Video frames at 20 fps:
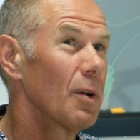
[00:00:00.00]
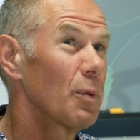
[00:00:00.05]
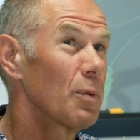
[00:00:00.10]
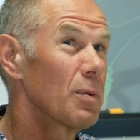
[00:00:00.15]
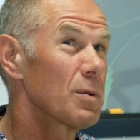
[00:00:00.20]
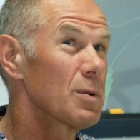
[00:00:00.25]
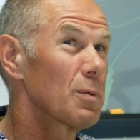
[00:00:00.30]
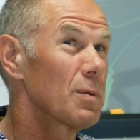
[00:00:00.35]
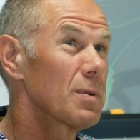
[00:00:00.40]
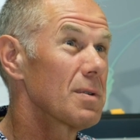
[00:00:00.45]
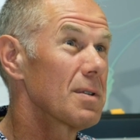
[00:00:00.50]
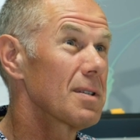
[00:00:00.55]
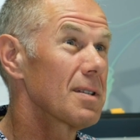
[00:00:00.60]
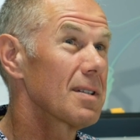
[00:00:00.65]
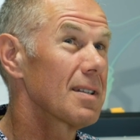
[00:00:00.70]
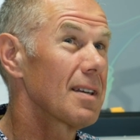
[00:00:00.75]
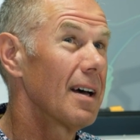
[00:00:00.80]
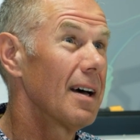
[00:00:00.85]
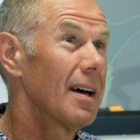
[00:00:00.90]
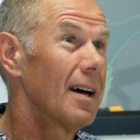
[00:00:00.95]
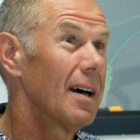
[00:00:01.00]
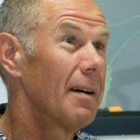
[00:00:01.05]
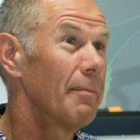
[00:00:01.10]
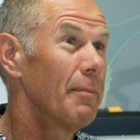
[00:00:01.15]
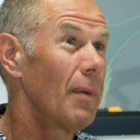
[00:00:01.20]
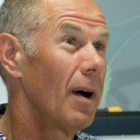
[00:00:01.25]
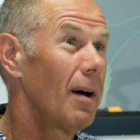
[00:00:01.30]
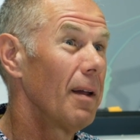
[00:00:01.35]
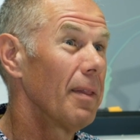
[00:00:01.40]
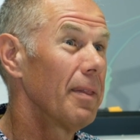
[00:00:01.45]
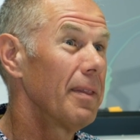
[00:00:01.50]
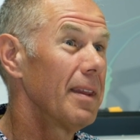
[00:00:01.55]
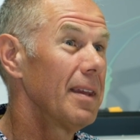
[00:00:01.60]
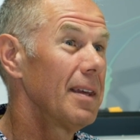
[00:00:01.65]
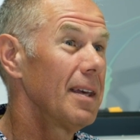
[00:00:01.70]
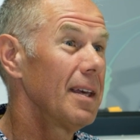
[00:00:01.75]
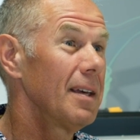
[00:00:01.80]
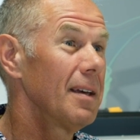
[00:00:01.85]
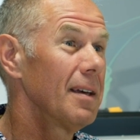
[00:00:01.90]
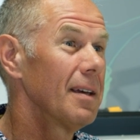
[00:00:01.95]
which was on
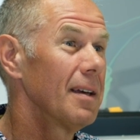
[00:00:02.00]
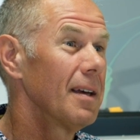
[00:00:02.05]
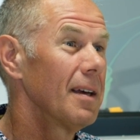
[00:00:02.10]
the